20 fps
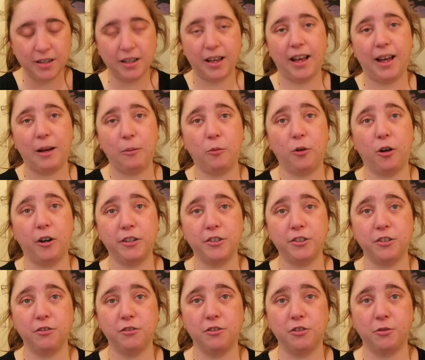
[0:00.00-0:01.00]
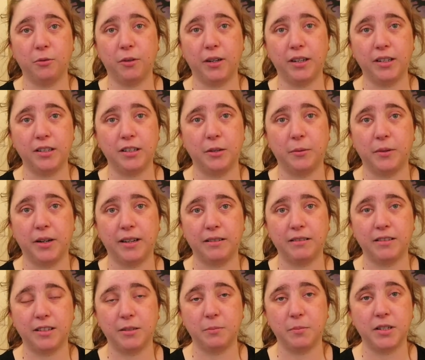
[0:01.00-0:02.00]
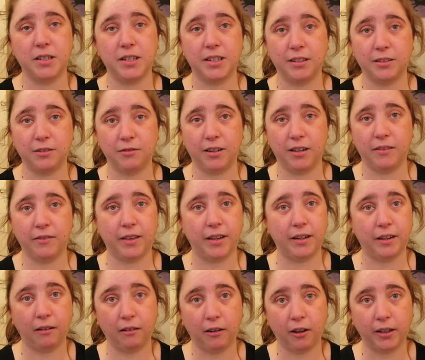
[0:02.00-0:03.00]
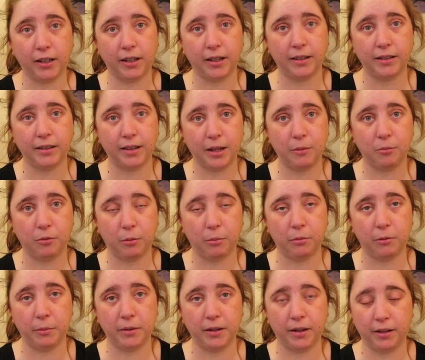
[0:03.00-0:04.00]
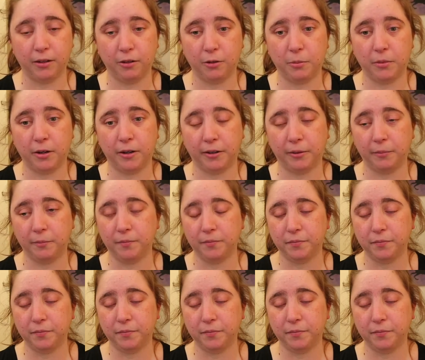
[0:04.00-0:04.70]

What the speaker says: And what I choose to eat is no one else's business, really. If they don't like it, it's their problem, and not mine.